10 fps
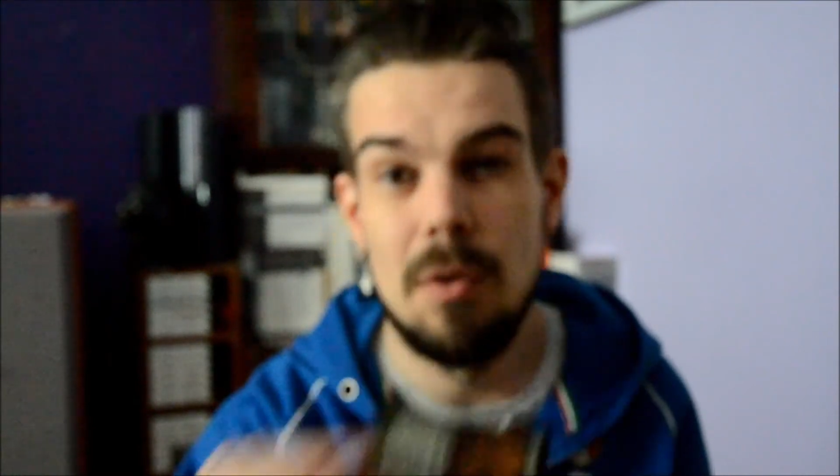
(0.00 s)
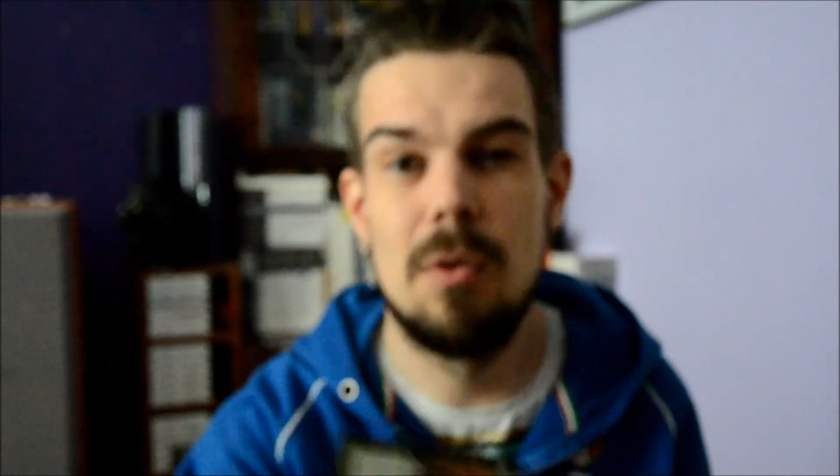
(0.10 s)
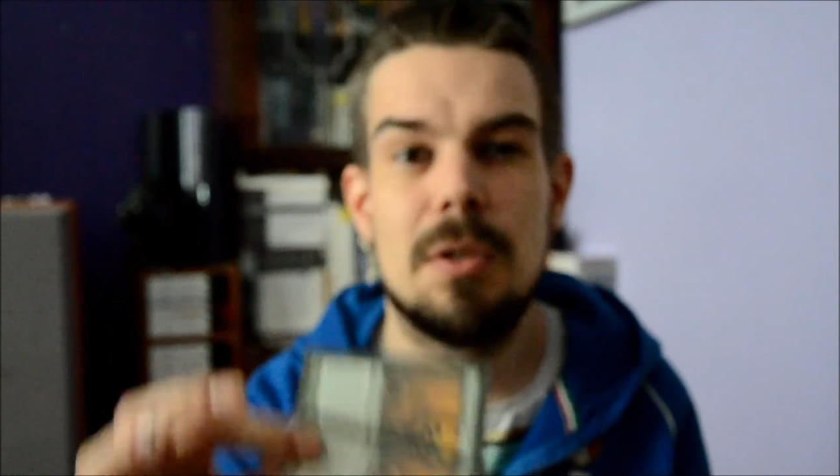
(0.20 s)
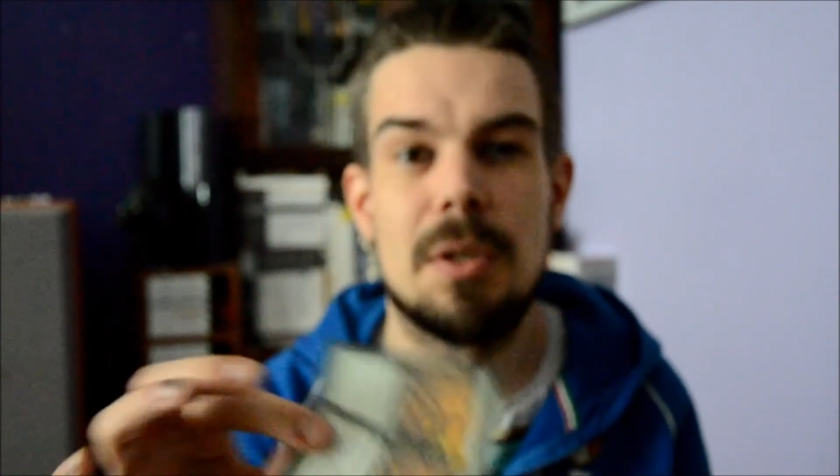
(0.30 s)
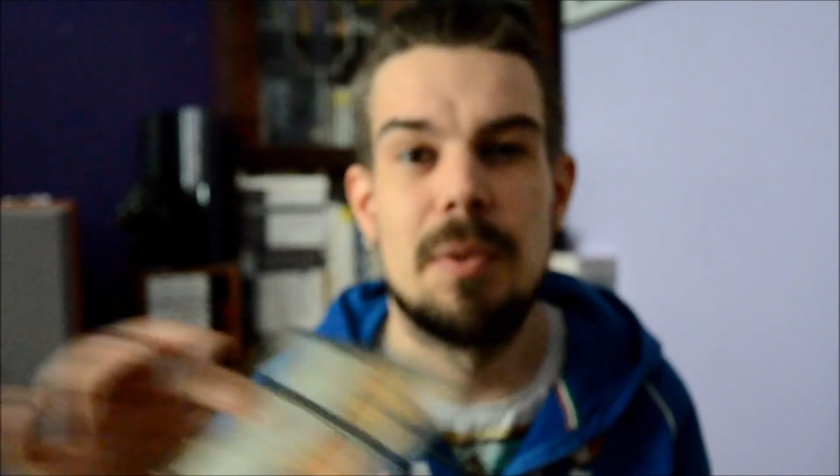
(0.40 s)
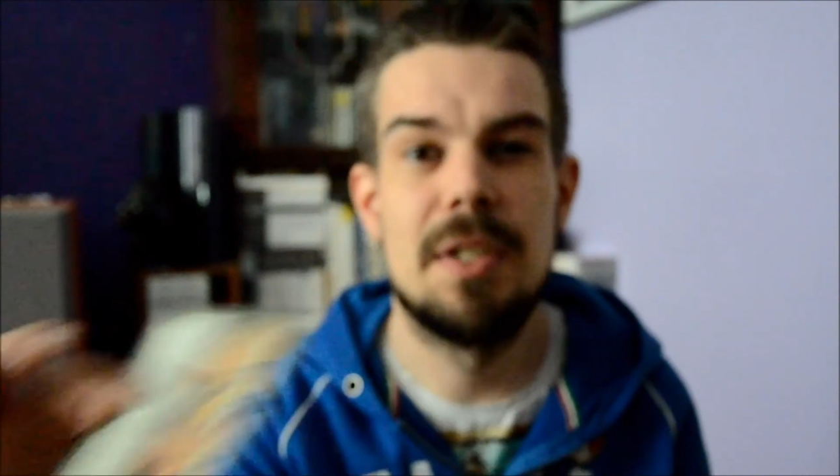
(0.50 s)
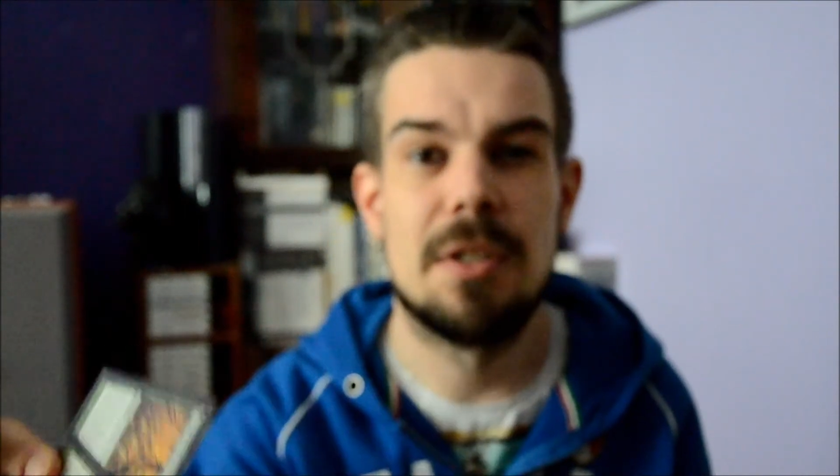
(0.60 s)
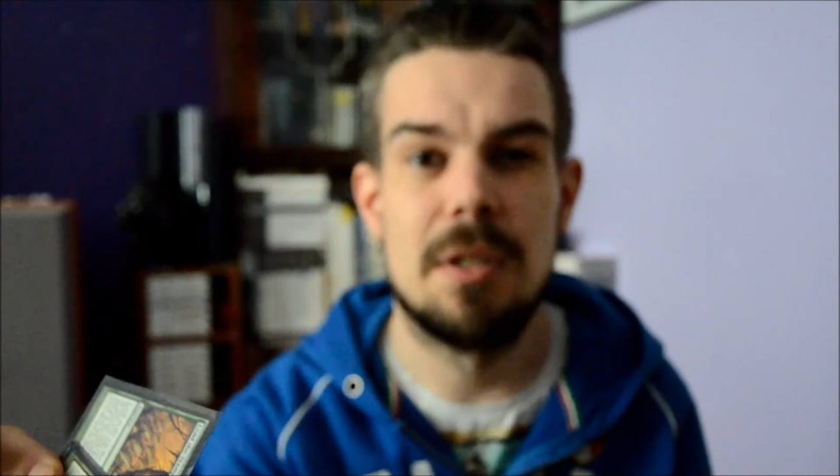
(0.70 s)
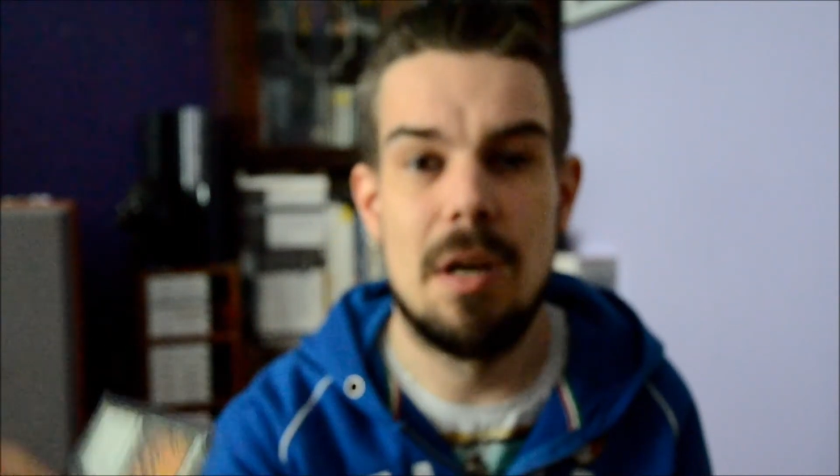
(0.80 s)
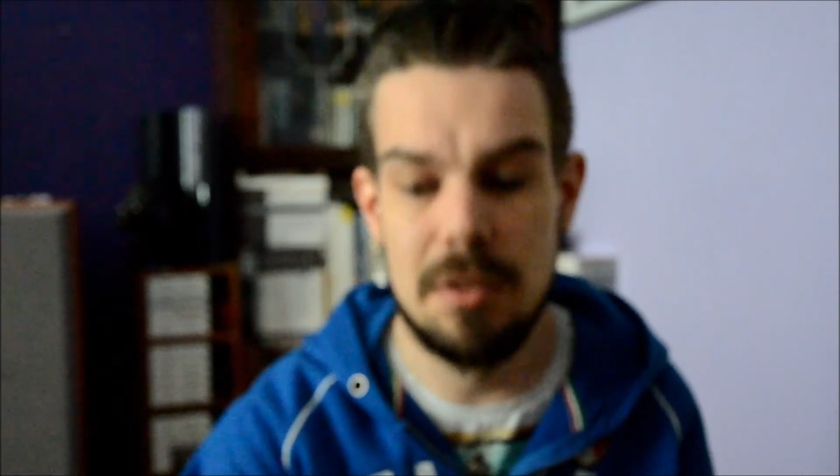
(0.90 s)
all the creature
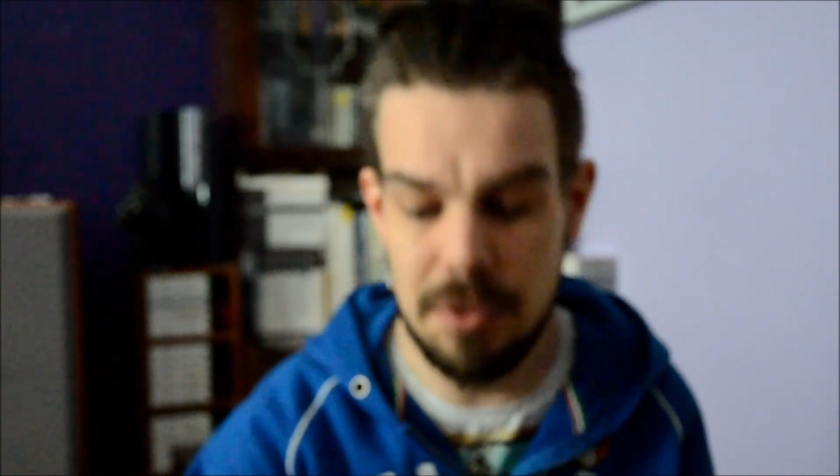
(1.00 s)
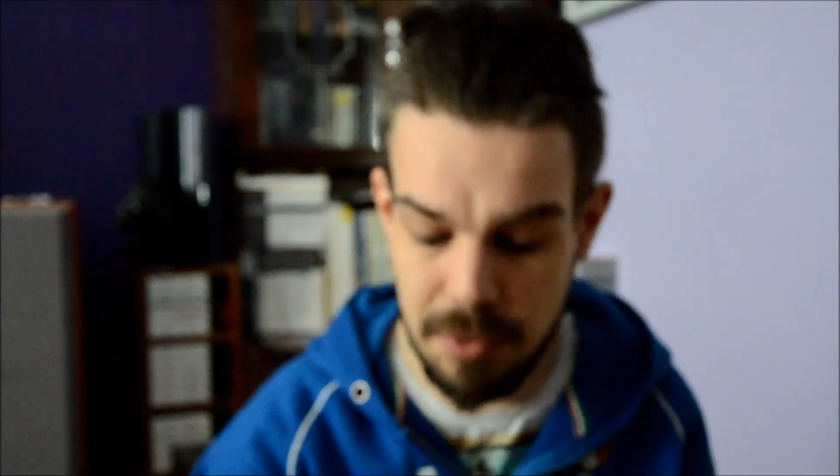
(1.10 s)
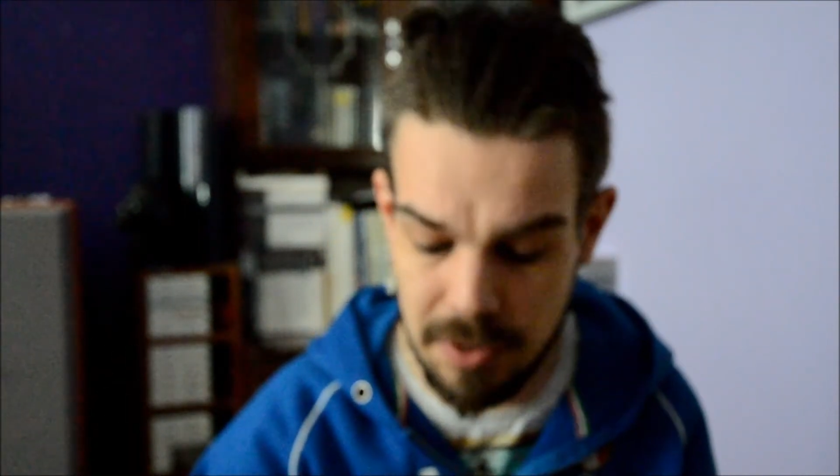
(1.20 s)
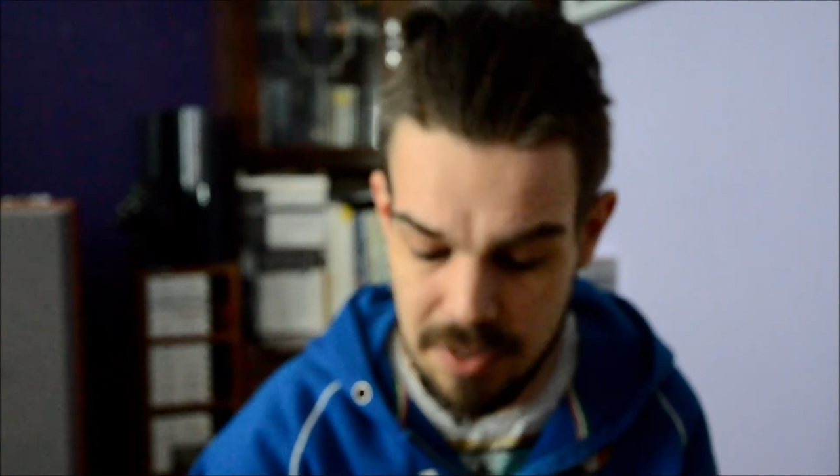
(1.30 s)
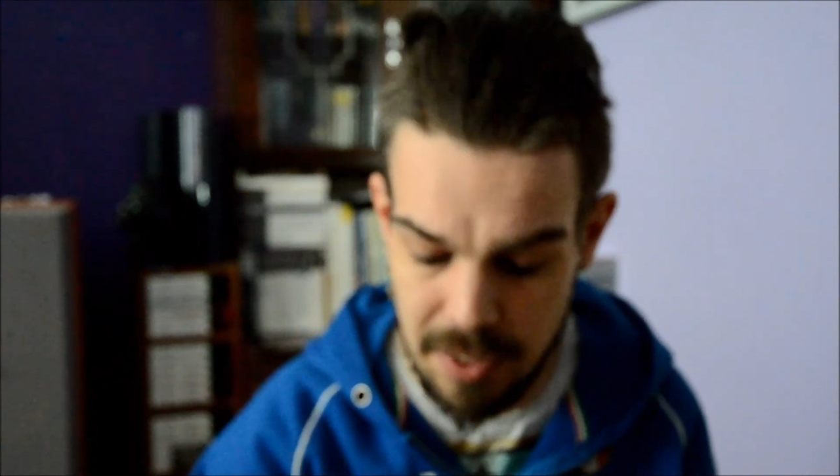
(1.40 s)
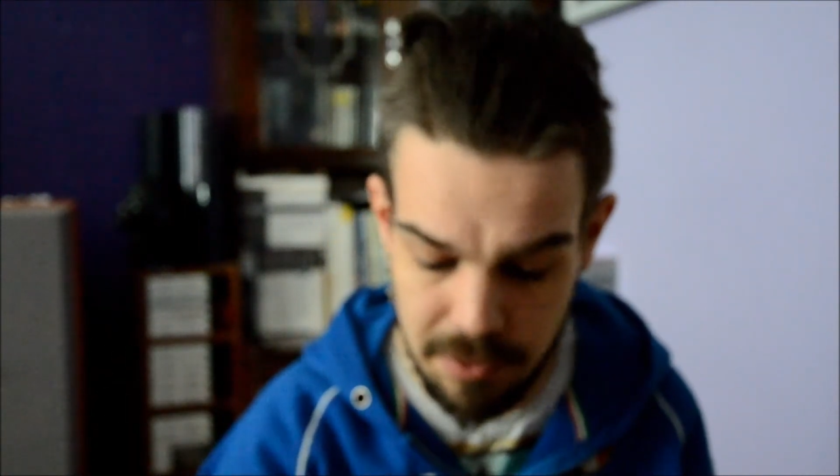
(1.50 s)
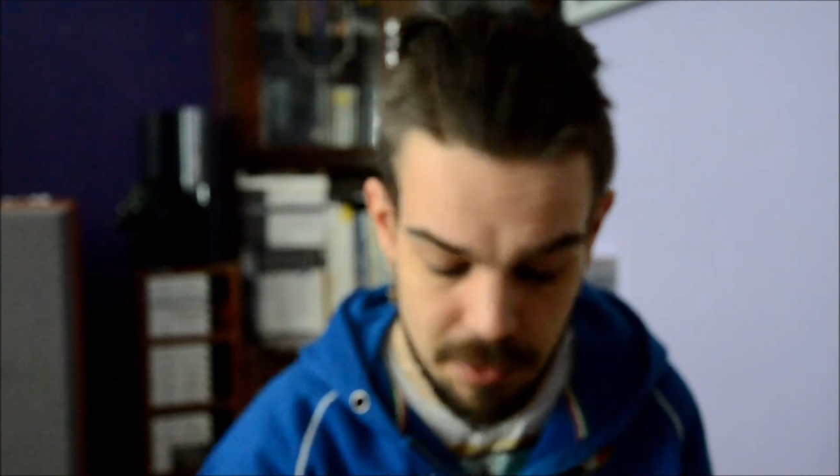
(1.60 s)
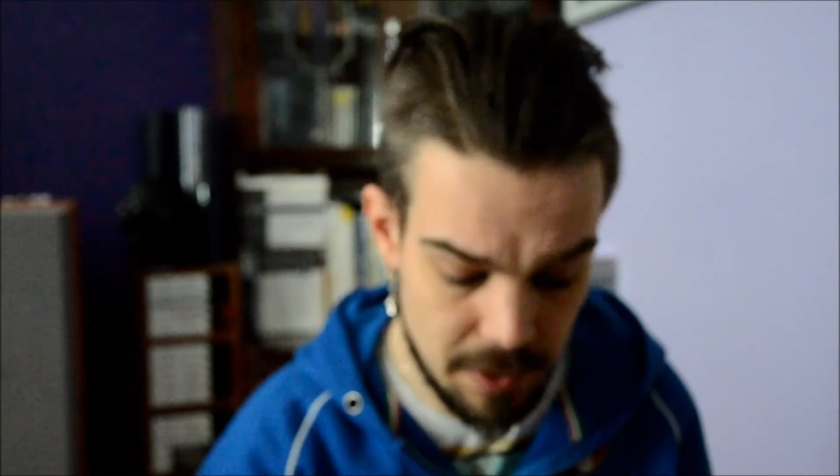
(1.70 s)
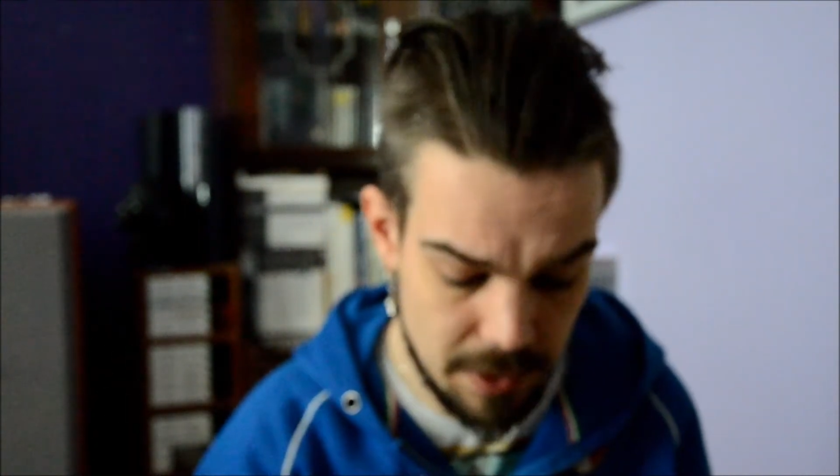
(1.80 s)
cards you can take to your